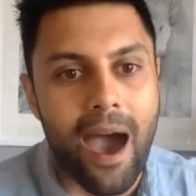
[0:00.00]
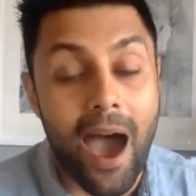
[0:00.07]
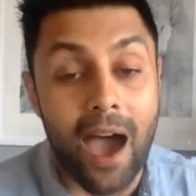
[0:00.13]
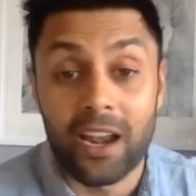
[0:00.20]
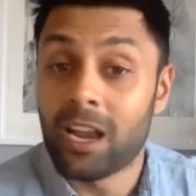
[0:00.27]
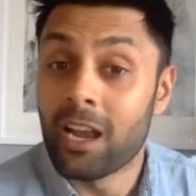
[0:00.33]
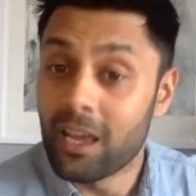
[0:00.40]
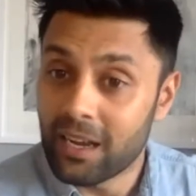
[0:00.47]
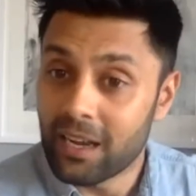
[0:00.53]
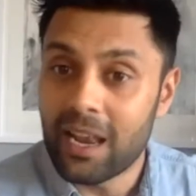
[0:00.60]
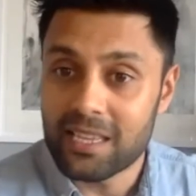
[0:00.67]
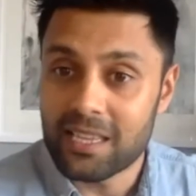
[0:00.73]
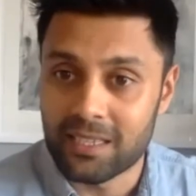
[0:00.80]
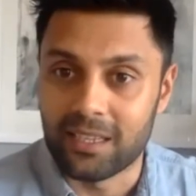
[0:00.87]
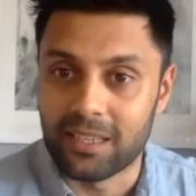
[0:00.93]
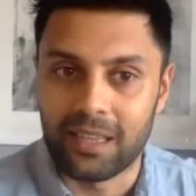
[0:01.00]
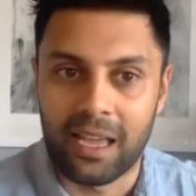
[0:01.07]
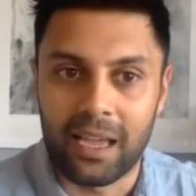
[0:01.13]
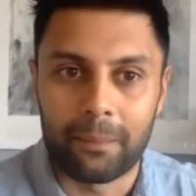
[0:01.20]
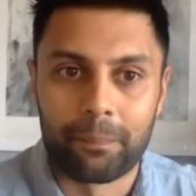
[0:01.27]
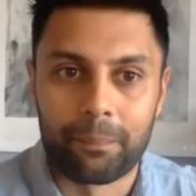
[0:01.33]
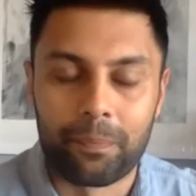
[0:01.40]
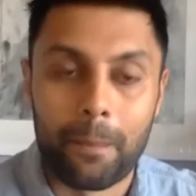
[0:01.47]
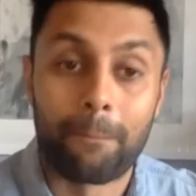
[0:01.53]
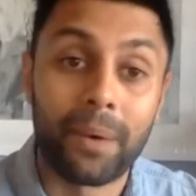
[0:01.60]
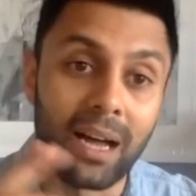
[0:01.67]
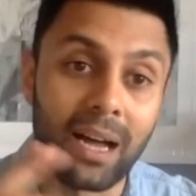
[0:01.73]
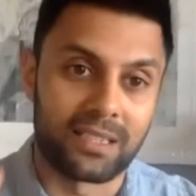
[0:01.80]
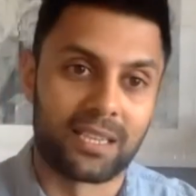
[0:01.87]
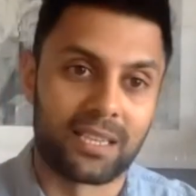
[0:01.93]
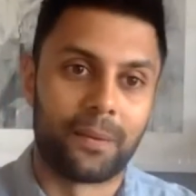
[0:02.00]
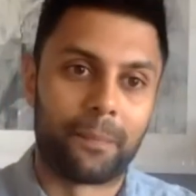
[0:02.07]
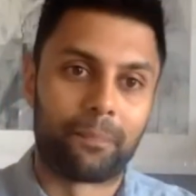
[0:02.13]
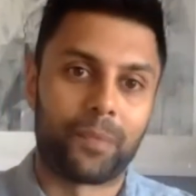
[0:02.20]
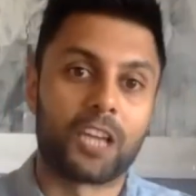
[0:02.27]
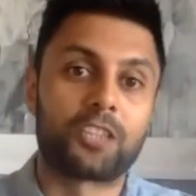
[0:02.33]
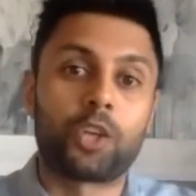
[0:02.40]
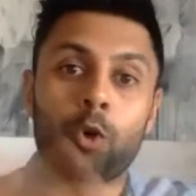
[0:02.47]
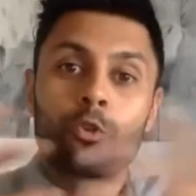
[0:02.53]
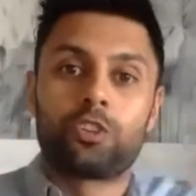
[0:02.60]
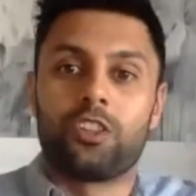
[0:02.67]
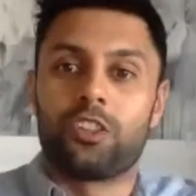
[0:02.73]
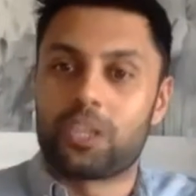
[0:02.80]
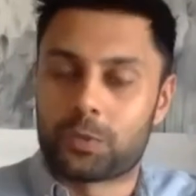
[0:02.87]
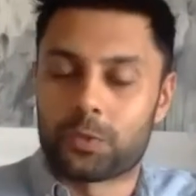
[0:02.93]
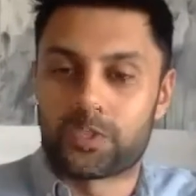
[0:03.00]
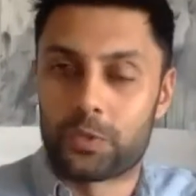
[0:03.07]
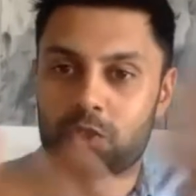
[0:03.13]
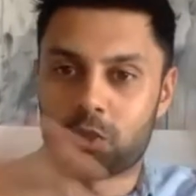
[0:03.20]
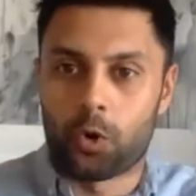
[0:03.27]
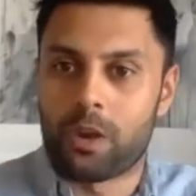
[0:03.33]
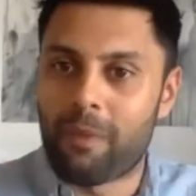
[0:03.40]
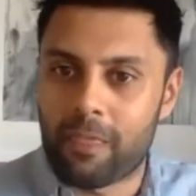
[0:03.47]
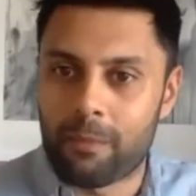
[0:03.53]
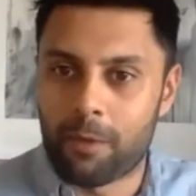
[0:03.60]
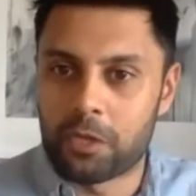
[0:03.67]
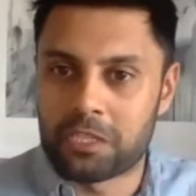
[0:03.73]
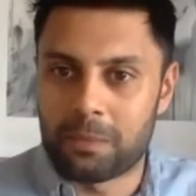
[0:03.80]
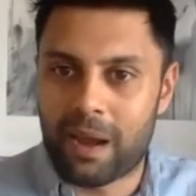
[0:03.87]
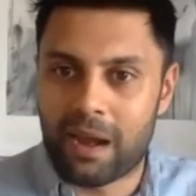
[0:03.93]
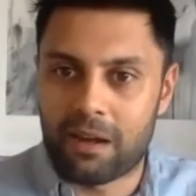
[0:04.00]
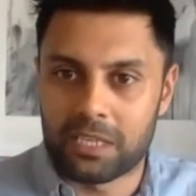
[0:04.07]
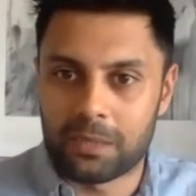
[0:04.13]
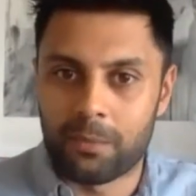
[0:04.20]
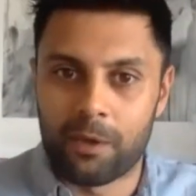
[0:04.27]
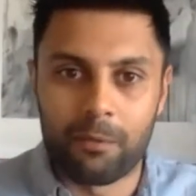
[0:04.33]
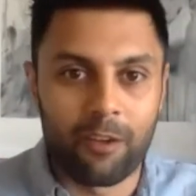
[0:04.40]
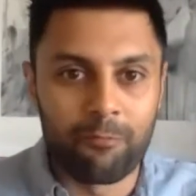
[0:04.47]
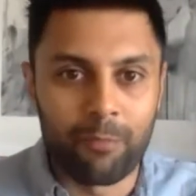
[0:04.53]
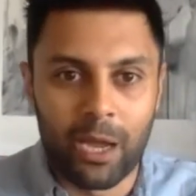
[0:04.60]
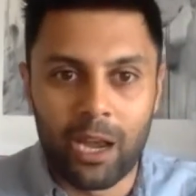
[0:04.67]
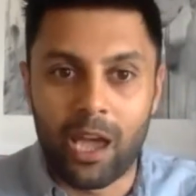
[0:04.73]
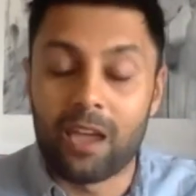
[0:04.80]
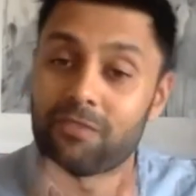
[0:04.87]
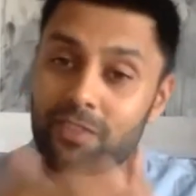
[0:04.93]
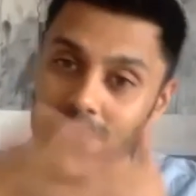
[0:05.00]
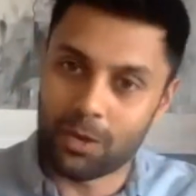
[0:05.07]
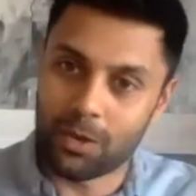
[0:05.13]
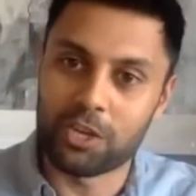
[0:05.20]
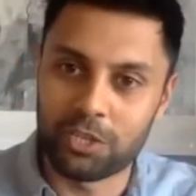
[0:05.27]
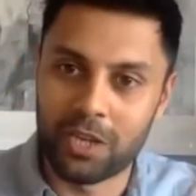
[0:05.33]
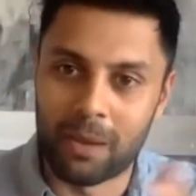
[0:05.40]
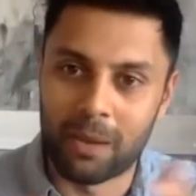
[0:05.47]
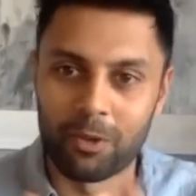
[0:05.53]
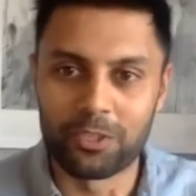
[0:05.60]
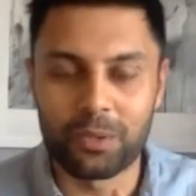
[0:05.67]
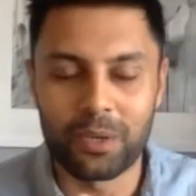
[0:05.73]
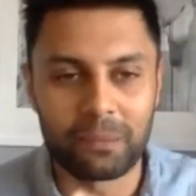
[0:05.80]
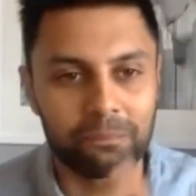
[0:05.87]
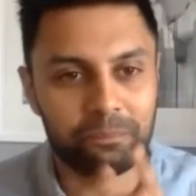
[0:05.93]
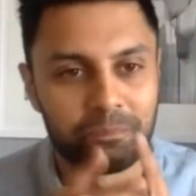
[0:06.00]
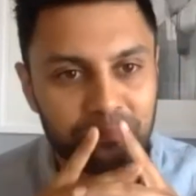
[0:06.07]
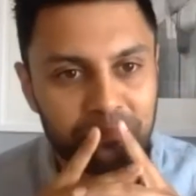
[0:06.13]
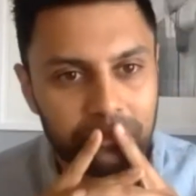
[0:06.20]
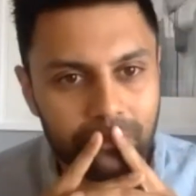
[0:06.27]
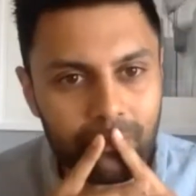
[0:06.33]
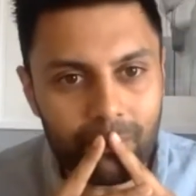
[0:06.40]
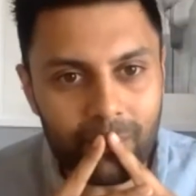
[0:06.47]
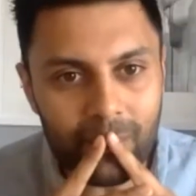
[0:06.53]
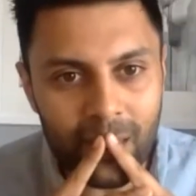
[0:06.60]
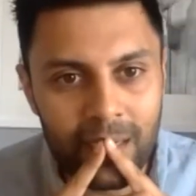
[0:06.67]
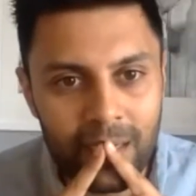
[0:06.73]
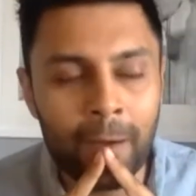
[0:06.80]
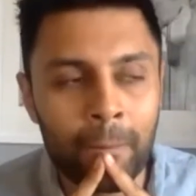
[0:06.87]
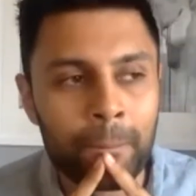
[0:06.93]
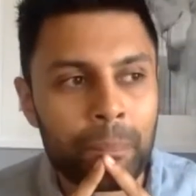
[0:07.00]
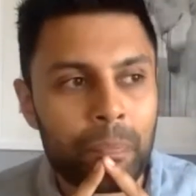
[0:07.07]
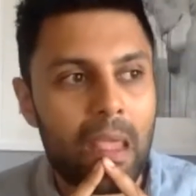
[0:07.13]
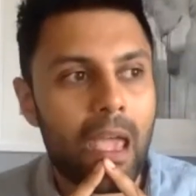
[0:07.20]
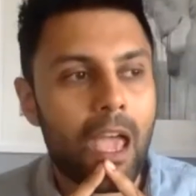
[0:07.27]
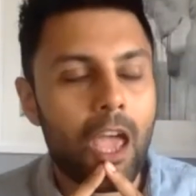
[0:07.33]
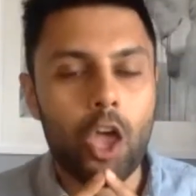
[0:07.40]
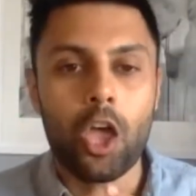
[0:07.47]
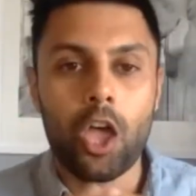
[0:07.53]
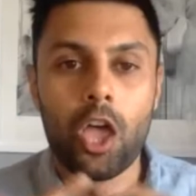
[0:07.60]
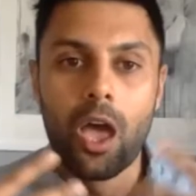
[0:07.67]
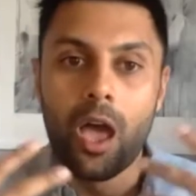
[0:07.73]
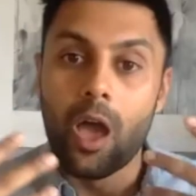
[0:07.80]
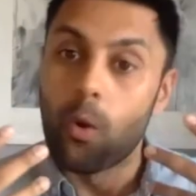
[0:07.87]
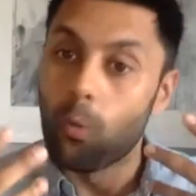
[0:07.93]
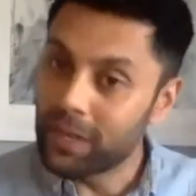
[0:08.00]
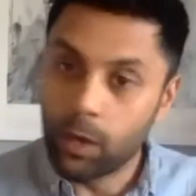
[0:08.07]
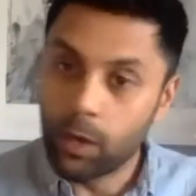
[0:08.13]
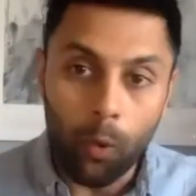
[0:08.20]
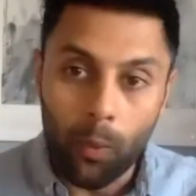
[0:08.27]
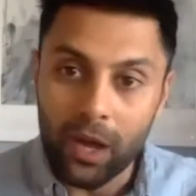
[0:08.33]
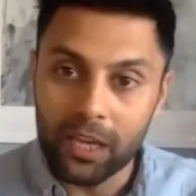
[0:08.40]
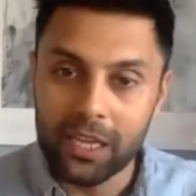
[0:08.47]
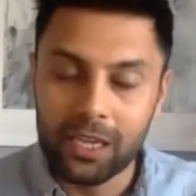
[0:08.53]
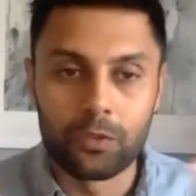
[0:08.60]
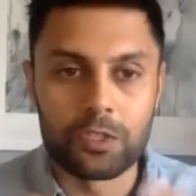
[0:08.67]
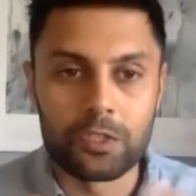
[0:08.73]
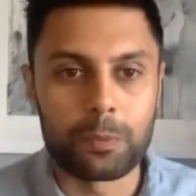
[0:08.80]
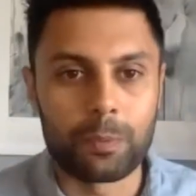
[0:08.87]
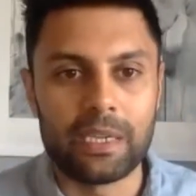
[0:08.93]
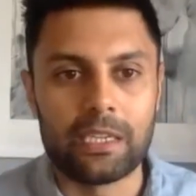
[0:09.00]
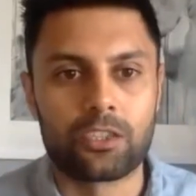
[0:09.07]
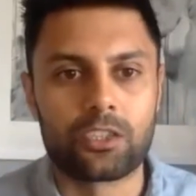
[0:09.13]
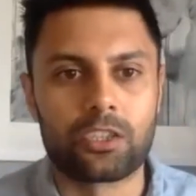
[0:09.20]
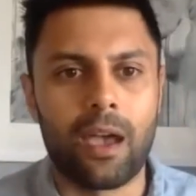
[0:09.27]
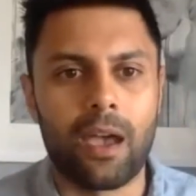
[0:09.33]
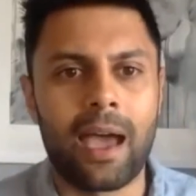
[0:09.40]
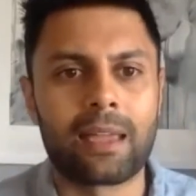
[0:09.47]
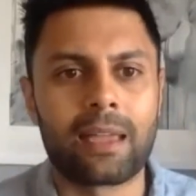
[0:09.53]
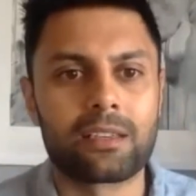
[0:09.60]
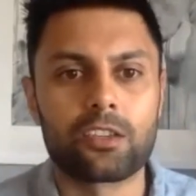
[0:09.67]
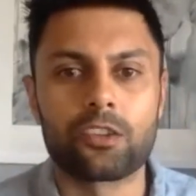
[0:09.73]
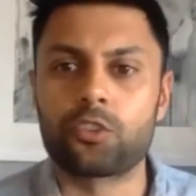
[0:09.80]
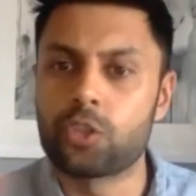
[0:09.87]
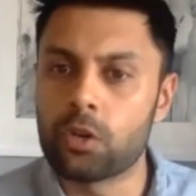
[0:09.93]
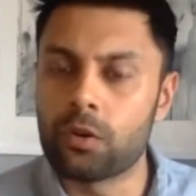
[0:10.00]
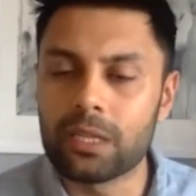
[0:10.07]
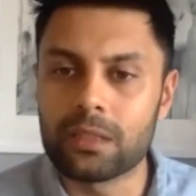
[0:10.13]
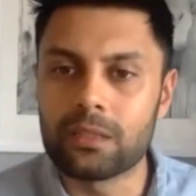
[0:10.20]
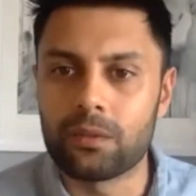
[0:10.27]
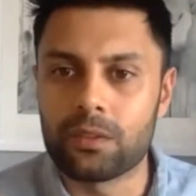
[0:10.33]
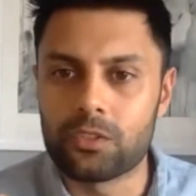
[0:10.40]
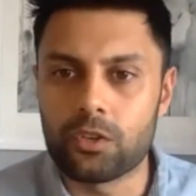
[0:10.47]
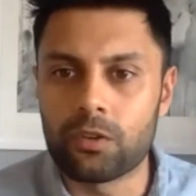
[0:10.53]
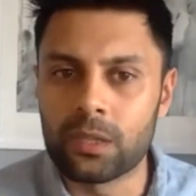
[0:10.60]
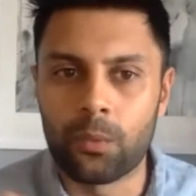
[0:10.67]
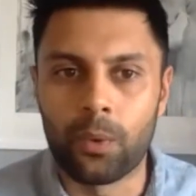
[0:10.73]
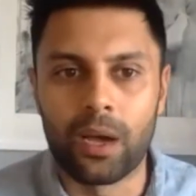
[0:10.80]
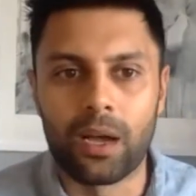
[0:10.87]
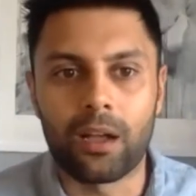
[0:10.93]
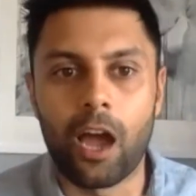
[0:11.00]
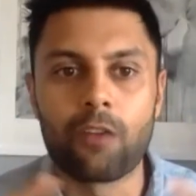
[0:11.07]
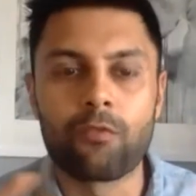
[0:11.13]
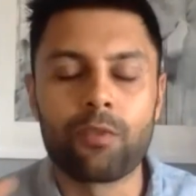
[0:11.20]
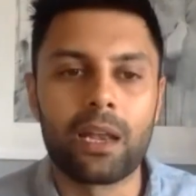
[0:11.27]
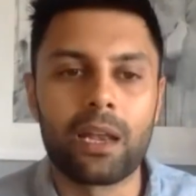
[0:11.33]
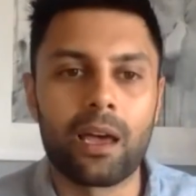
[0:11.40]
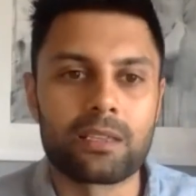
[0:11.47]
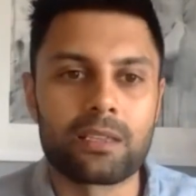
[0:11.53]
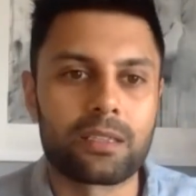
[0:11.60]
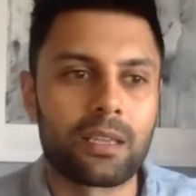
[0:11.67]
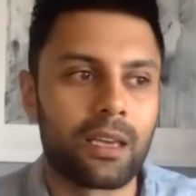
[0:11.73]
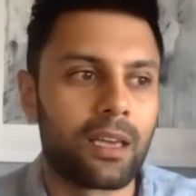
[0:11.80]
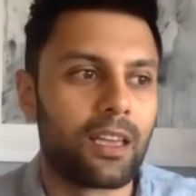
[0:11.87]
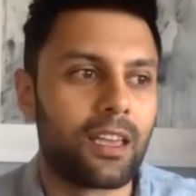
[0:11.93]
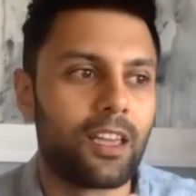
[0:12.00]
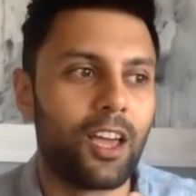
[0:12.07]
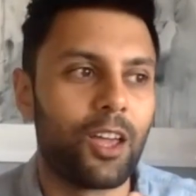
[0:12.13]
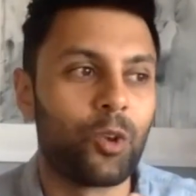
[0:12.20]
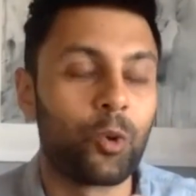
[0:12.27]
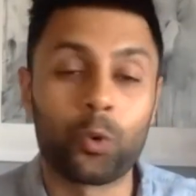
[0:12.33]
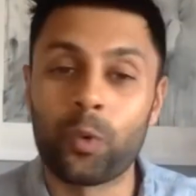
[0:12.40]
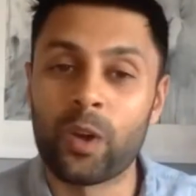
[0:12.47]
And I learned a lesson in that. But I told you that this was a story about the most embarrassing moment of my life, and so I should come on to it. Now, we got working on the speech, and during the work, I realized that Lord